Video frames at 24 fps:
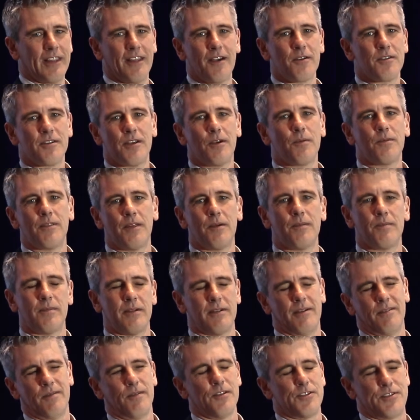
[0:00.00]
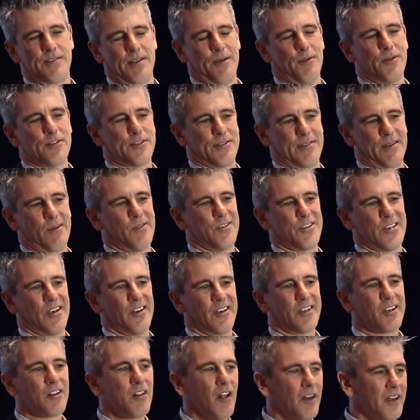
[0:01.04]
it, it was it was it was
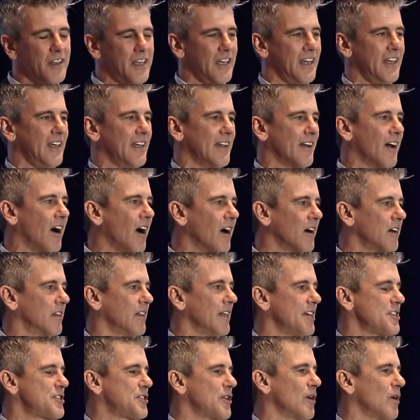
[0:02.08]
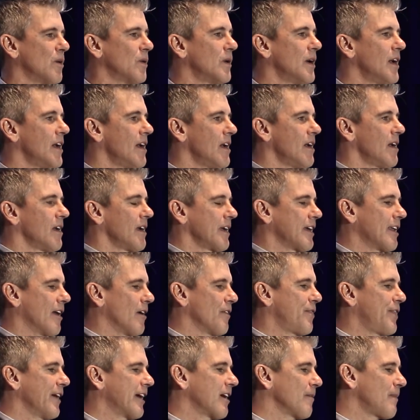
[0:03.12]
clunky and ugly. So you know,
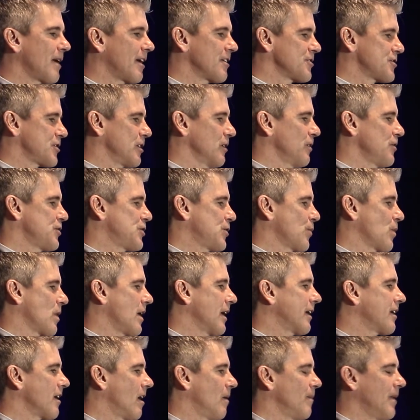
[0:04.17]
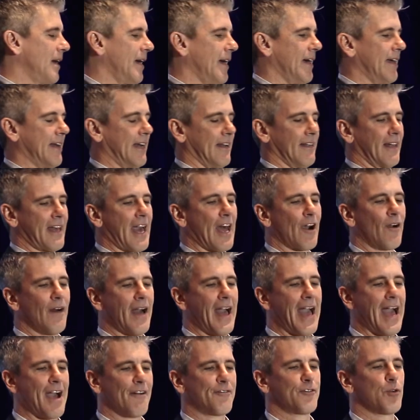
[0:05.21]
thinking about a solution where I come in and like I don't
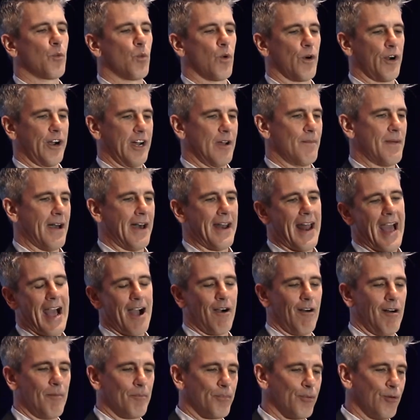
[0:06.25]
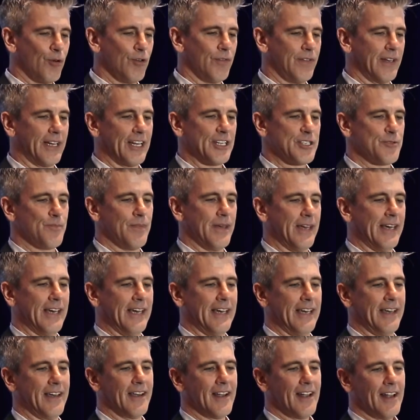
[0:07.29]
have to worry about how I'm proving it's
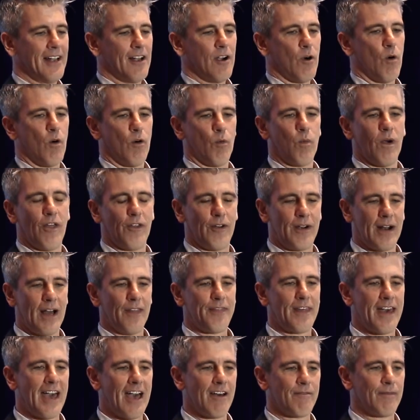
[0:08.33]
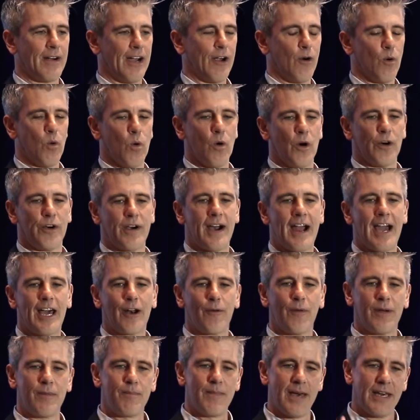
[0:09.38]
me or whether or not they have my order. How
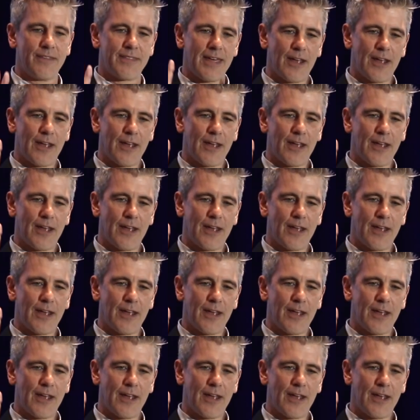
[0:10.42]
do we make